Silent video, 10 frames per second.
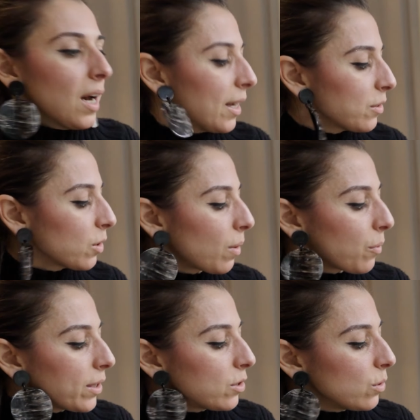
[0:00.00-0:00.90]
I don't know
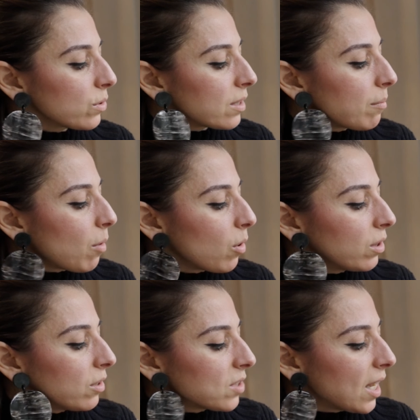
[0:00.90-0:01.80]
whether I'd use them
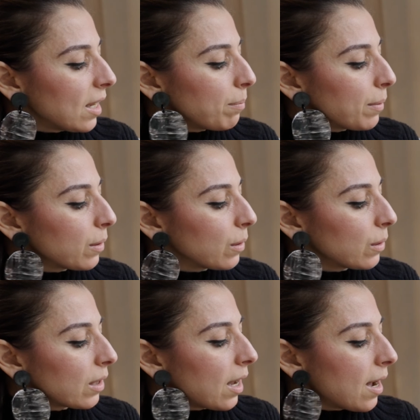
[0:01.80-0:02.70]
on the
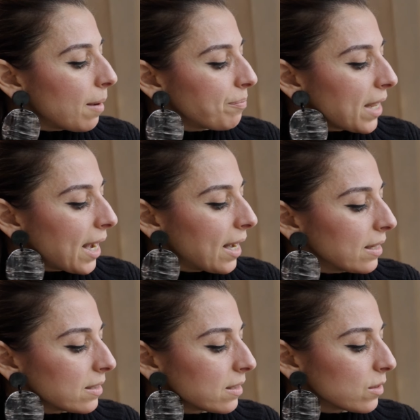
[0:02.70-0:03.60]
table
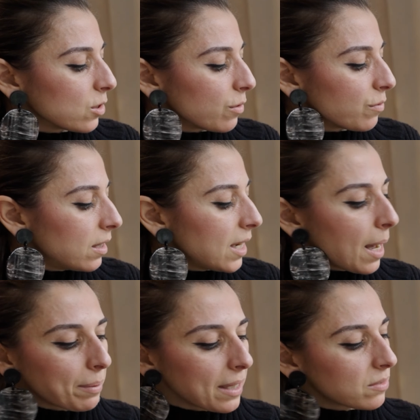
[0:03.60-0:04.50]
as sort of
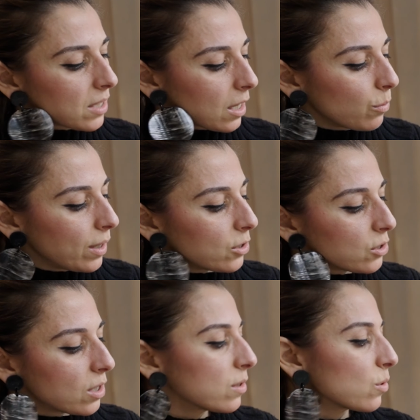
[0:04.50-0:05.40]
napkin
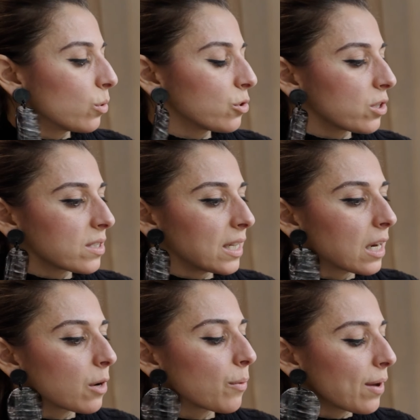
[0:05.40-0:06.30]
decorations, or just in
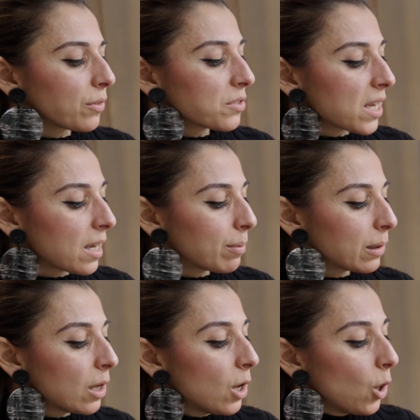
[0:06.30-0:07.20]
and around the
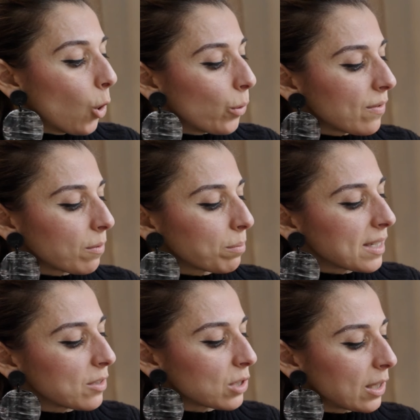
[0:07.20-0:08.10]
table, or even
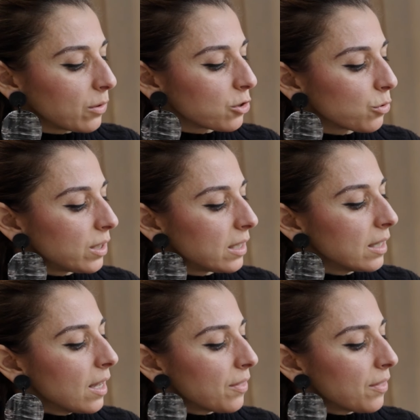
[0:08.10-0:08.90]
potentially on the tree.